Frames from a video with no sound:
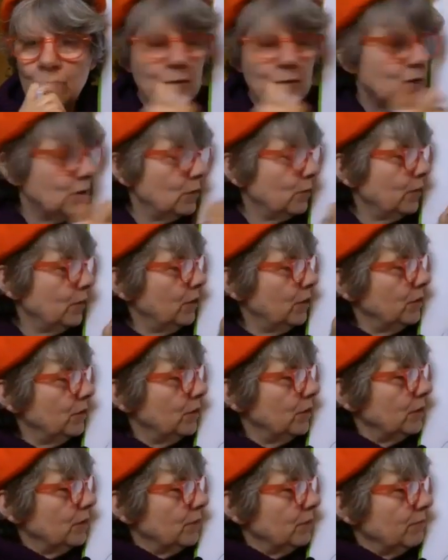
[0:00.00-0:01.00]
So we're going
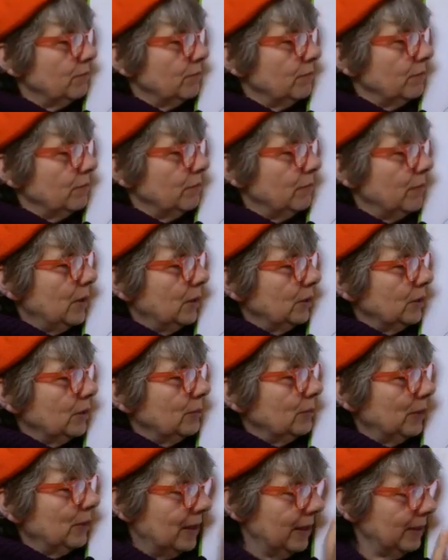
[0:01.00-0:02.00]
to
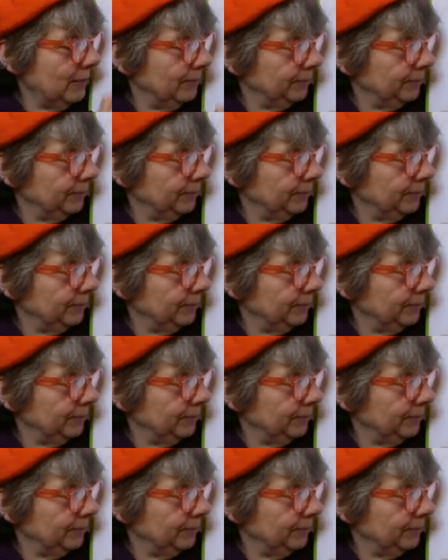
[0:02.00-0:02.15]
multiply.